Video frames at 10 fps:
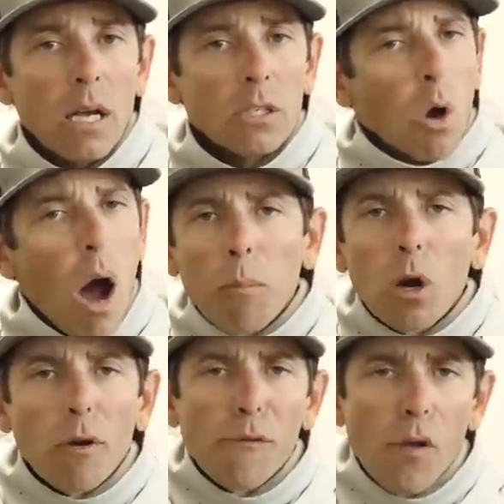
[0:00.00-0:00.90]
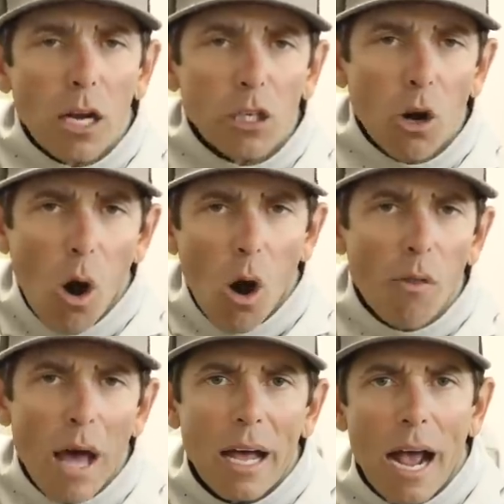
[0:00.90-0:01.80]
So I'm gonna flush all
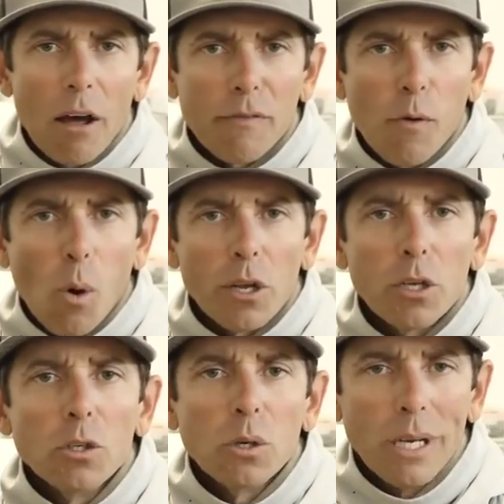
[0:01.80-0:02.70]
that out for you